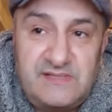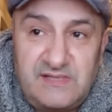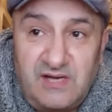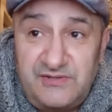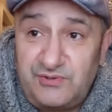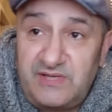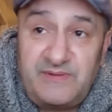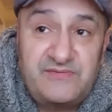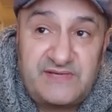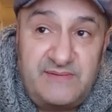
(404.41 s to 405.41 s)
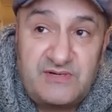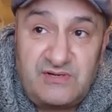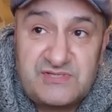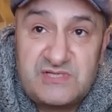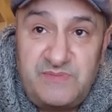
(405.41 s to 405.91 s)
I thought they both came
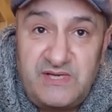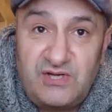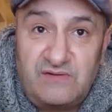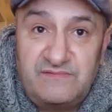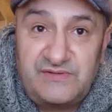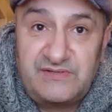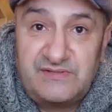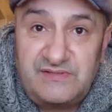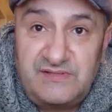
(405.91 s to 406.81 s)
across as being confident.